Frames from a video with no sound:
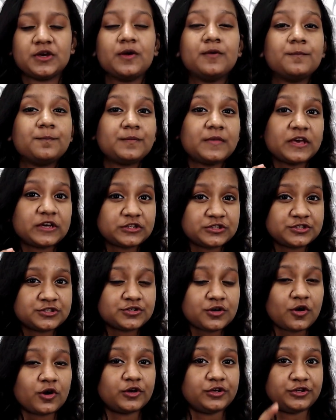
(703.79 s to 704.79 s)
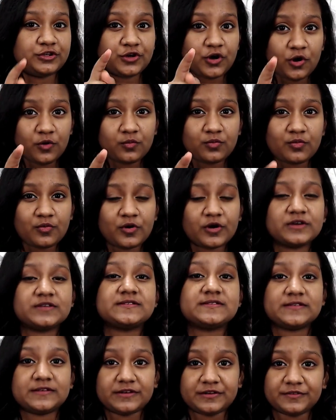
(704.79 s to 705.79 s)
make sure your
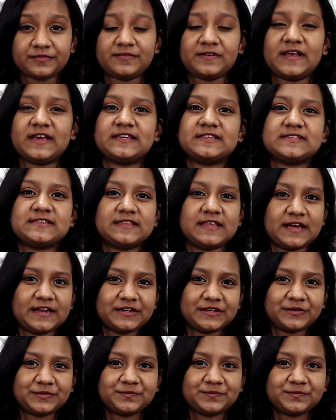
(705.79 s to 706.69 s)
voice reflects that.